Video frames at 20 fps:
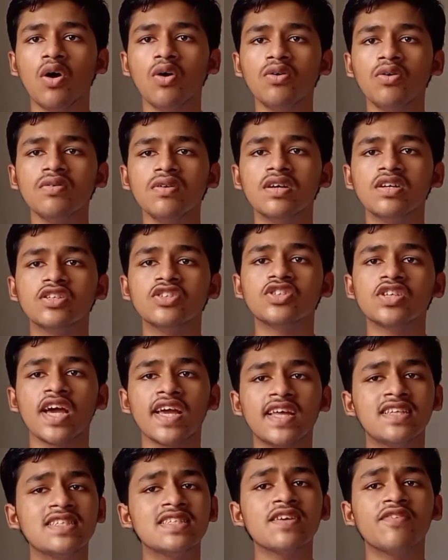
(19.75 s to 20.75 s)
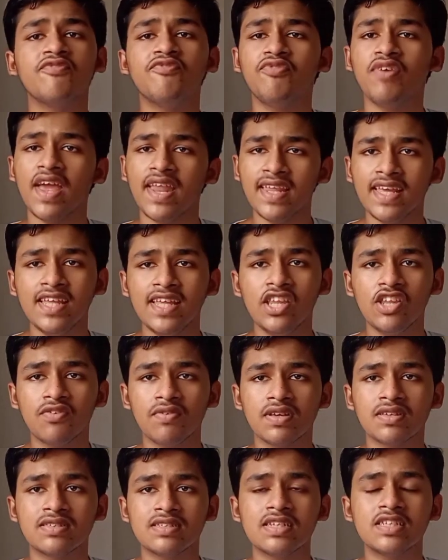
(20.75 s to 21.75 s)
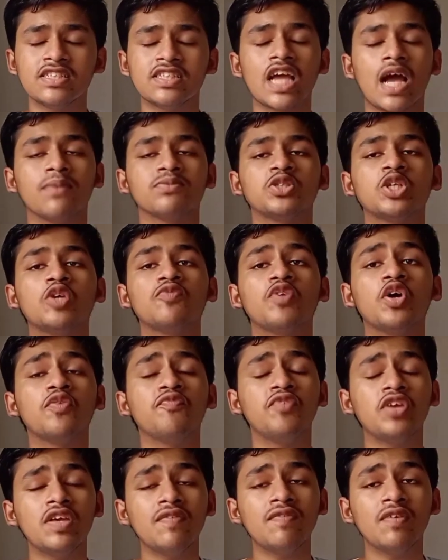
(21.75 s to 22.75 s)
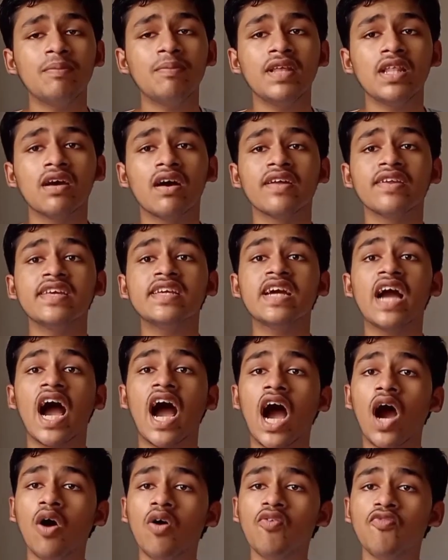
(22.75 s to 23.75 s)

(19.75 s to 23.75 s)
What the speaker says: Now it is a very interesting chapter where we will be learning